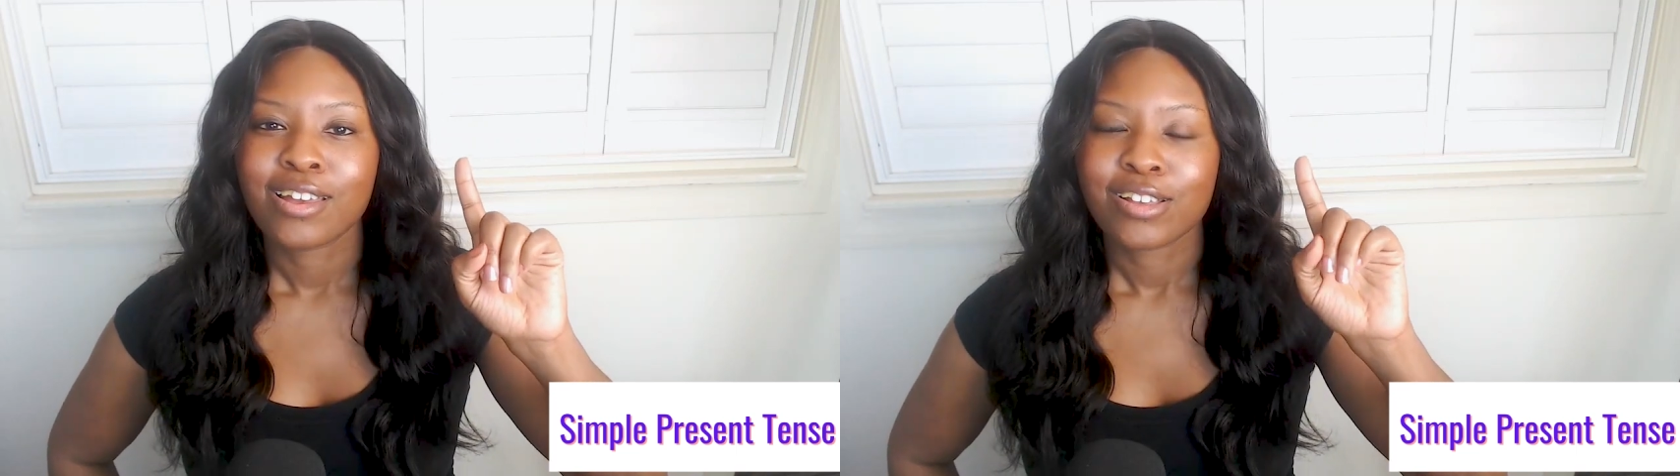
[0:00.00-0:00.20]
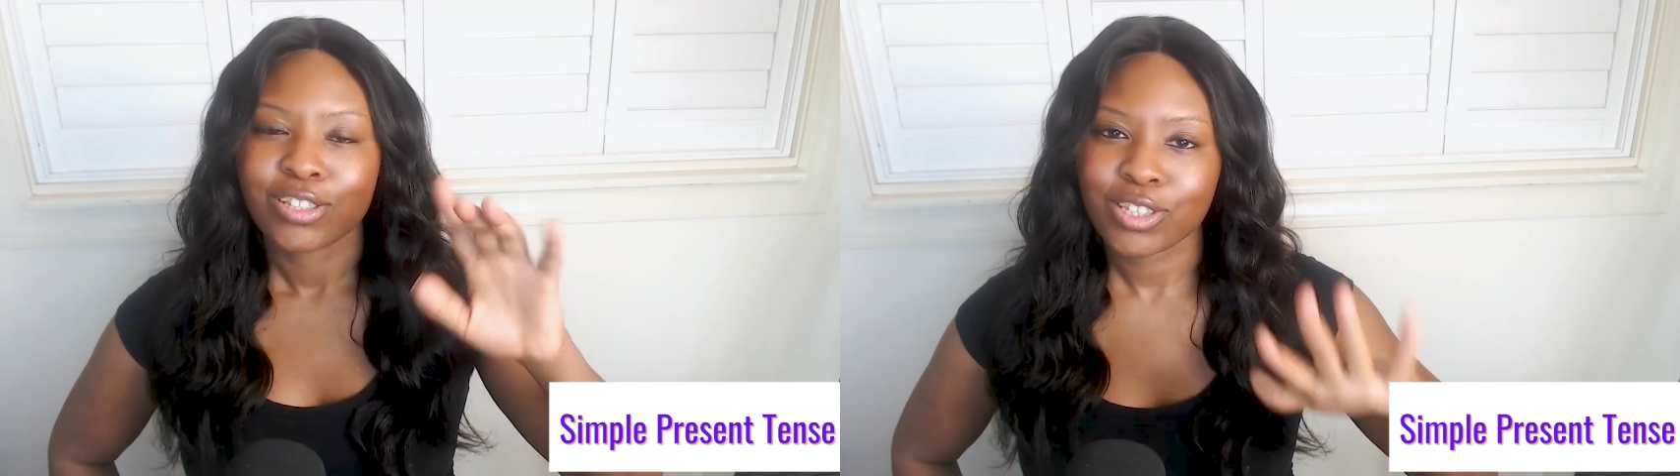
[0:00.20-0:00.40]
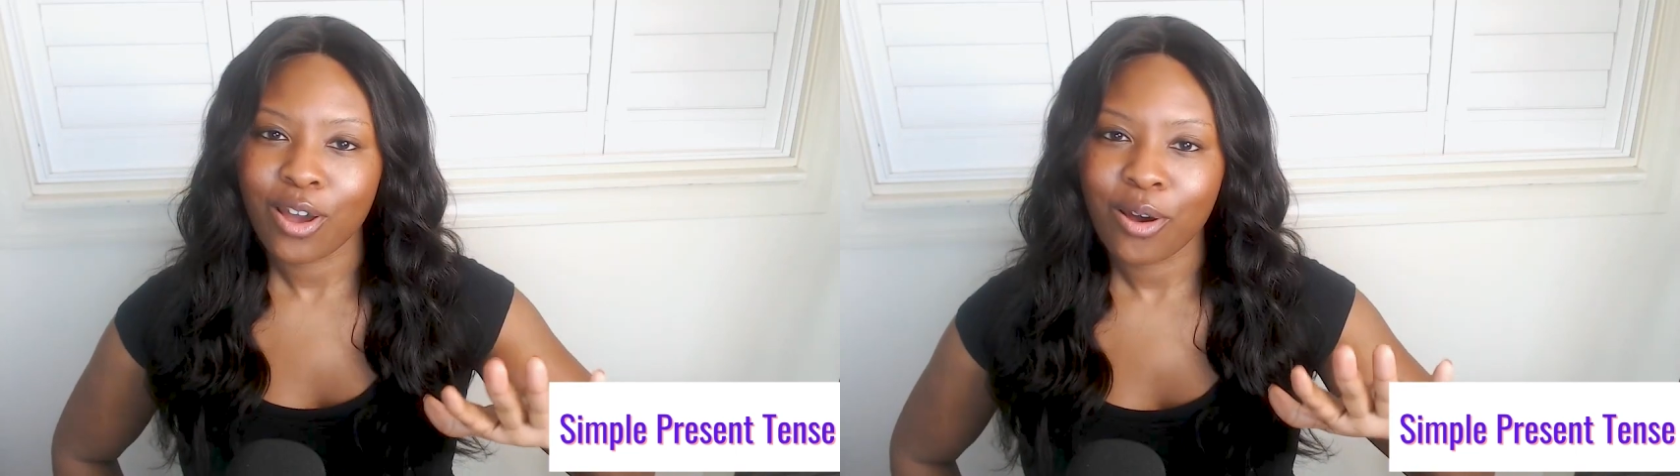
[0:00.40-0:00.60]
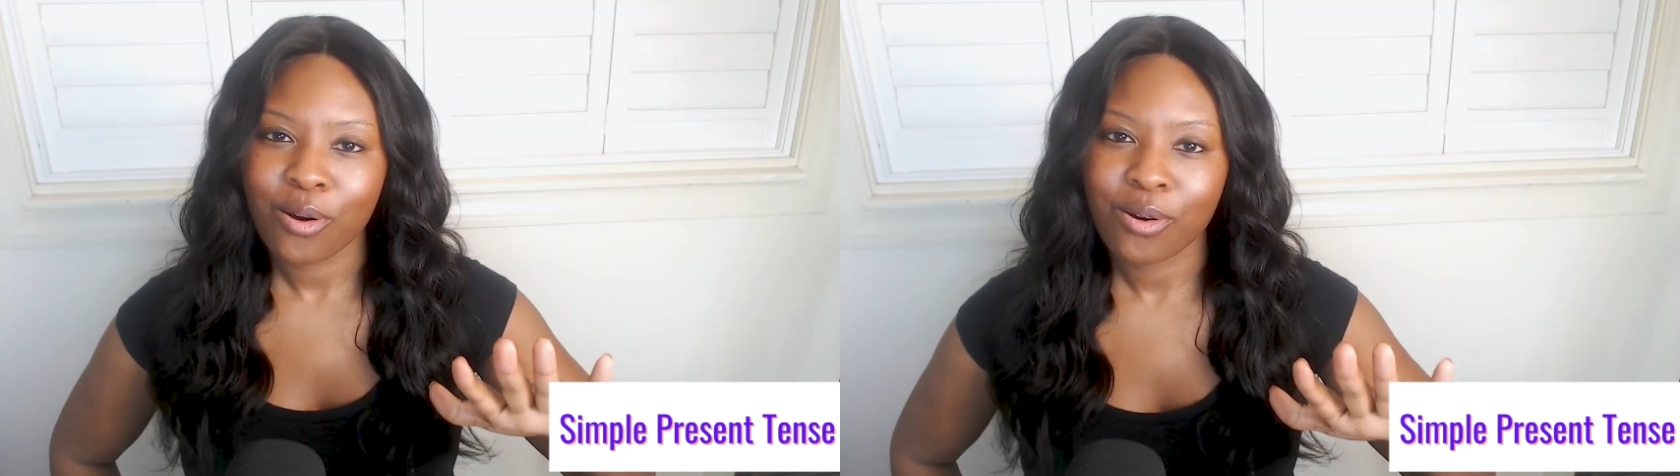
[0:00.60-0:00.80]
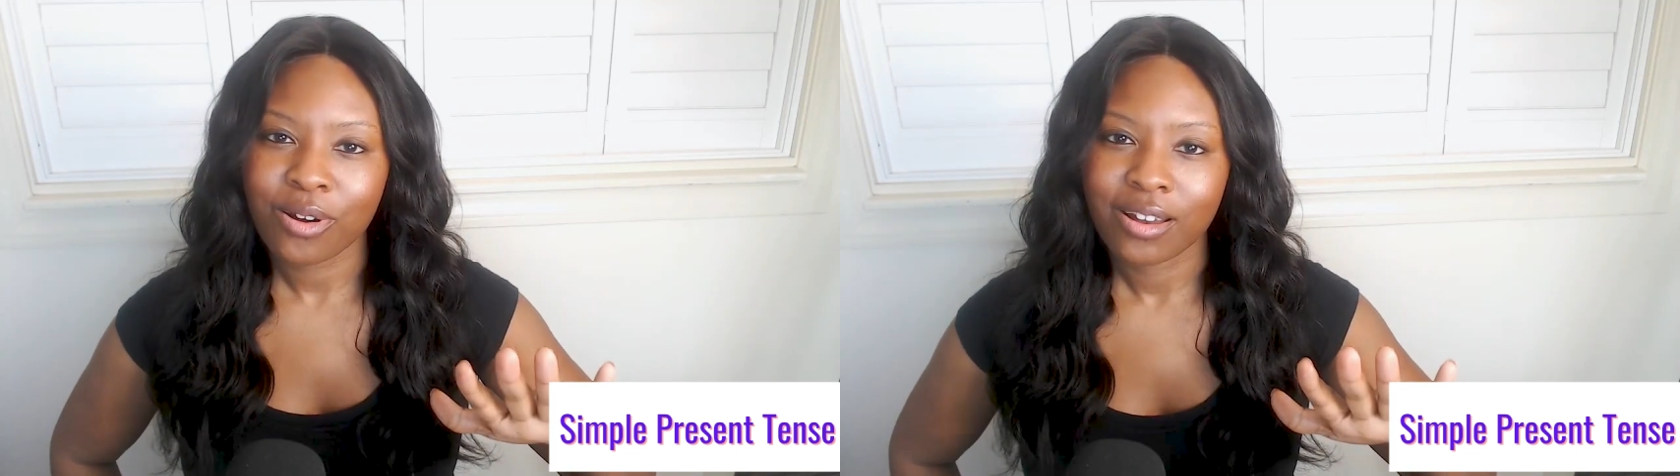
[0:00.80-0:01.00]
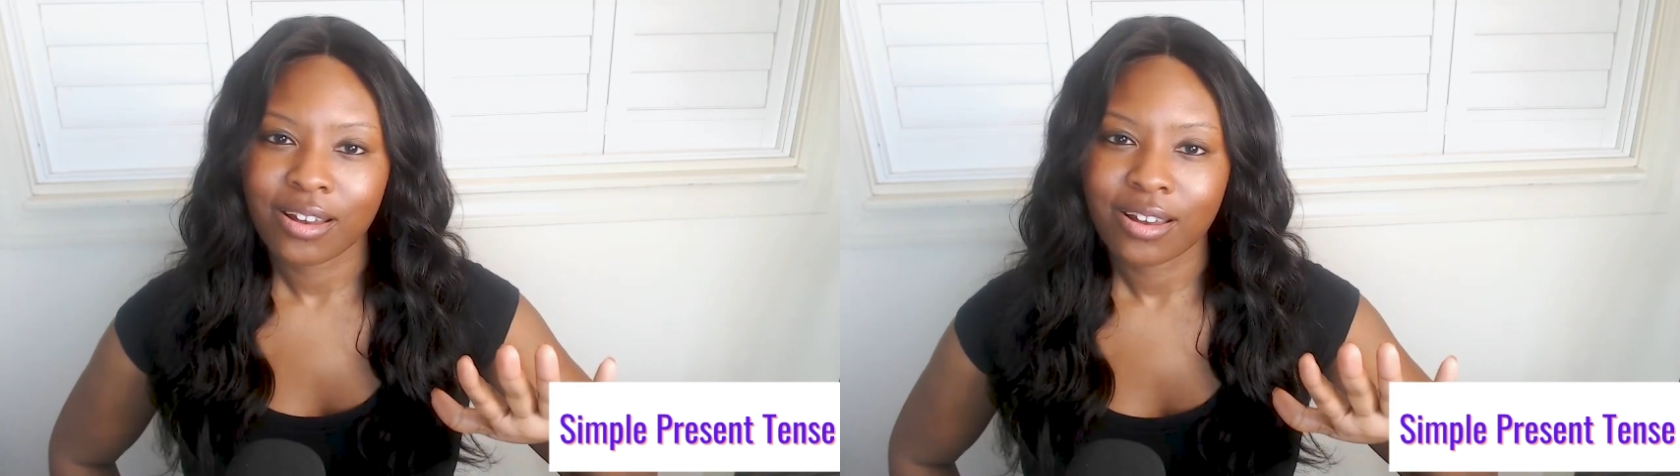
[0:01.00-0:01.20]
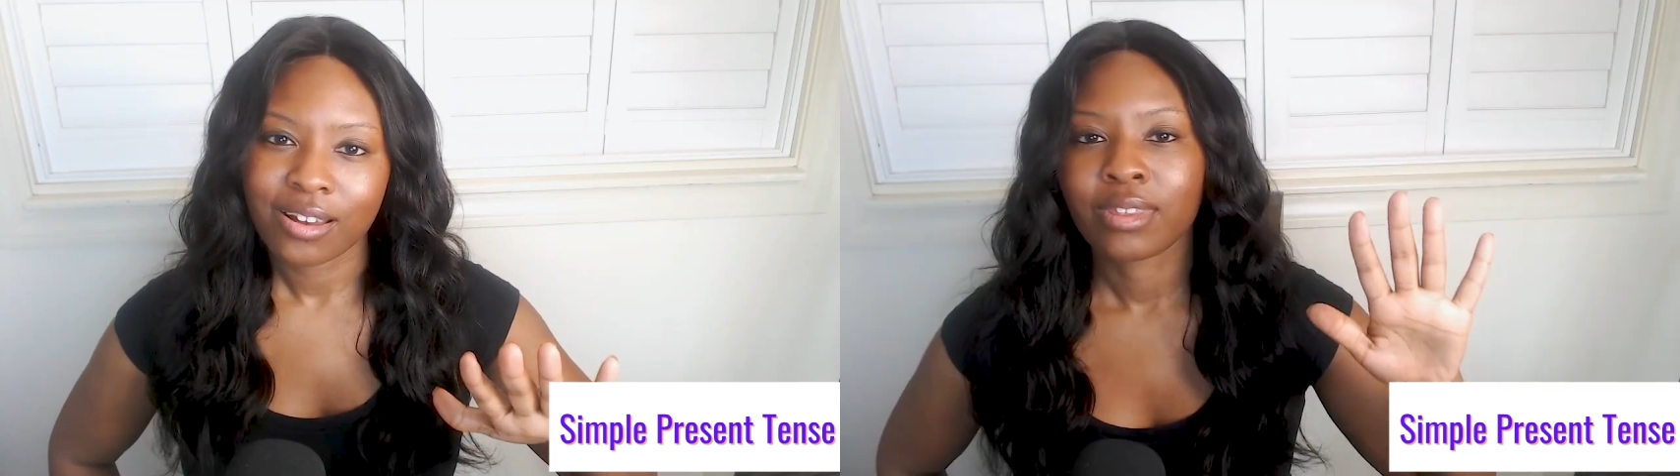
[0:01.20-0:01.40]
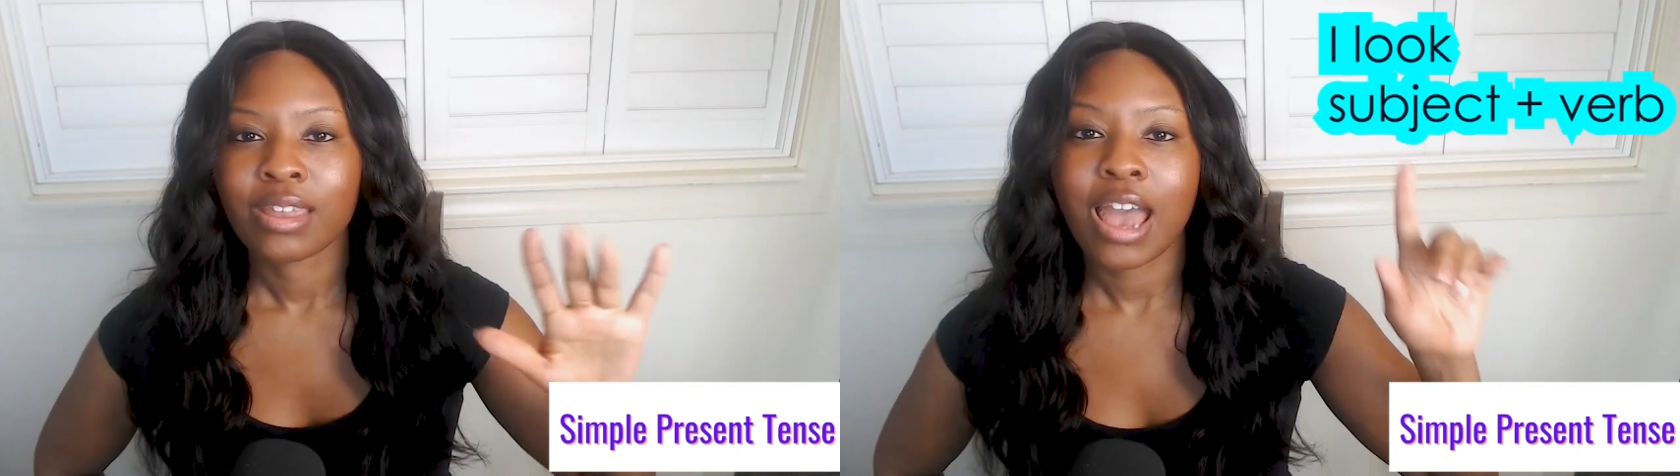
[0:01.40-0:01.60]
So,
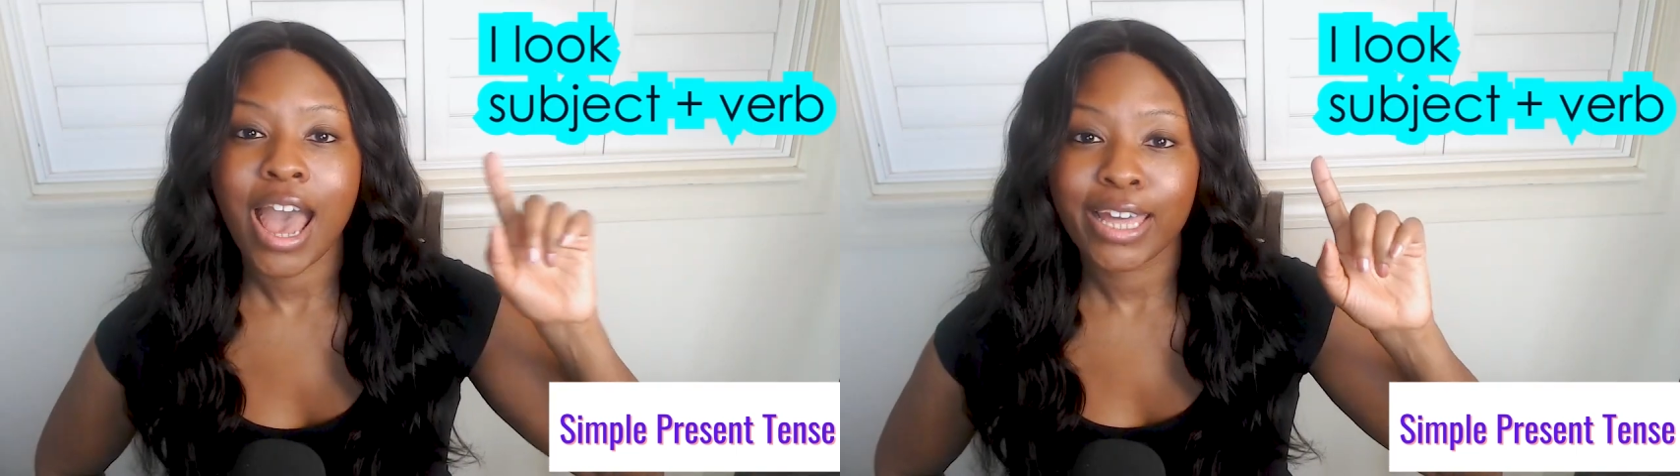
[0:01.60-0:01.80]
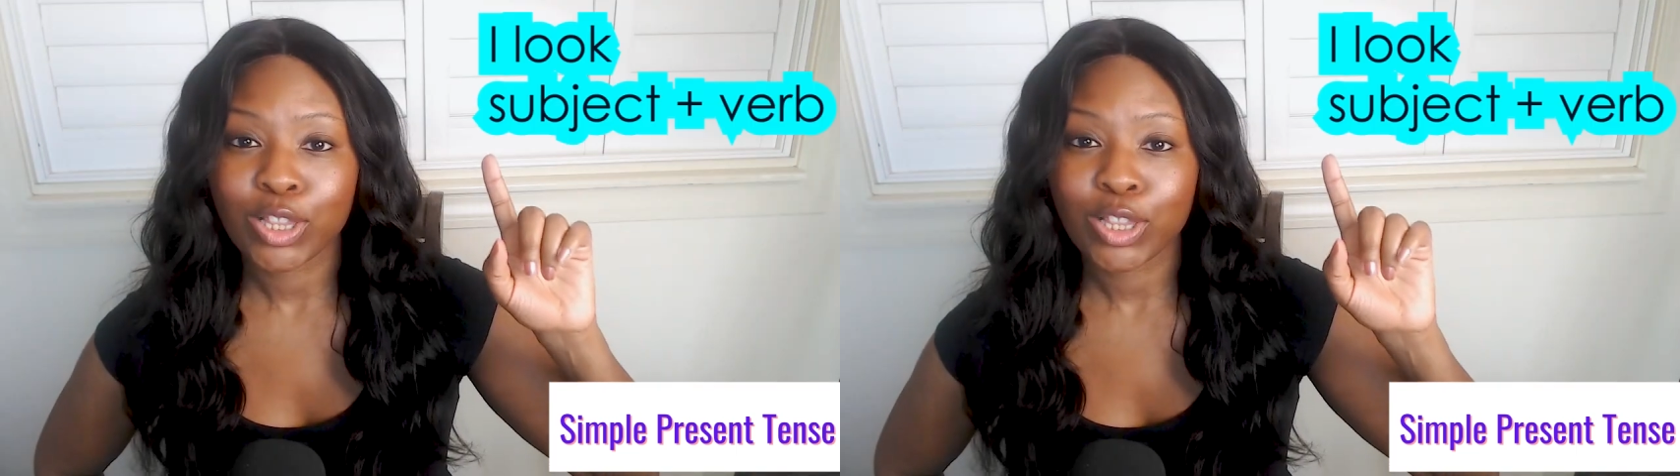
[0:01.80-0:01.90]
I